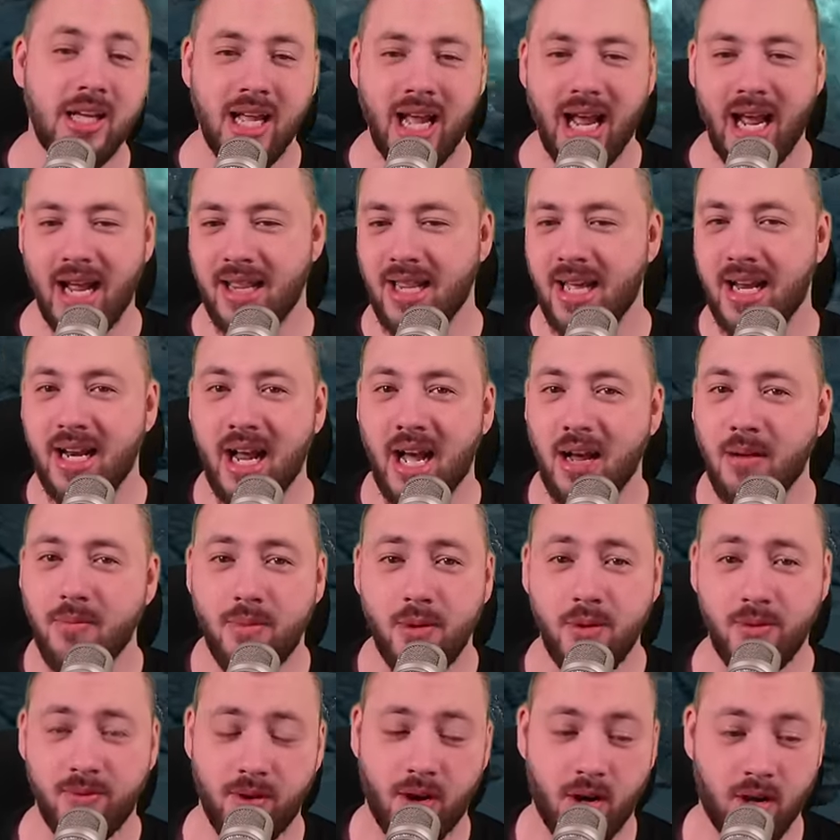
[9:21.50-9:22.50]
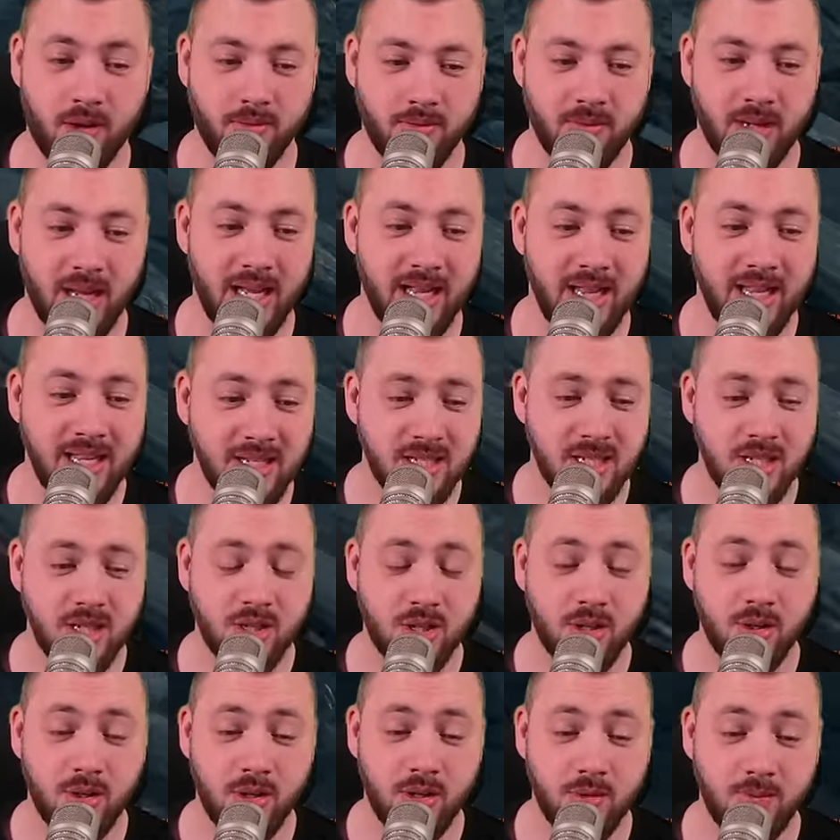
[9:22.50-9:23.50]
And then I move on. And this is
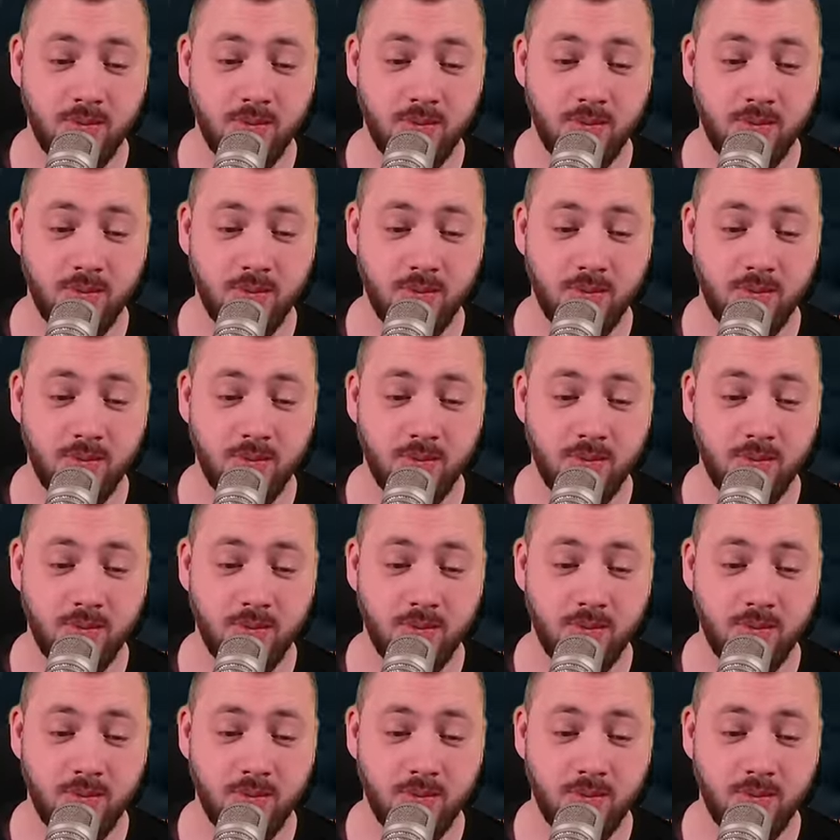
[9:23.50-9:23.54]
going to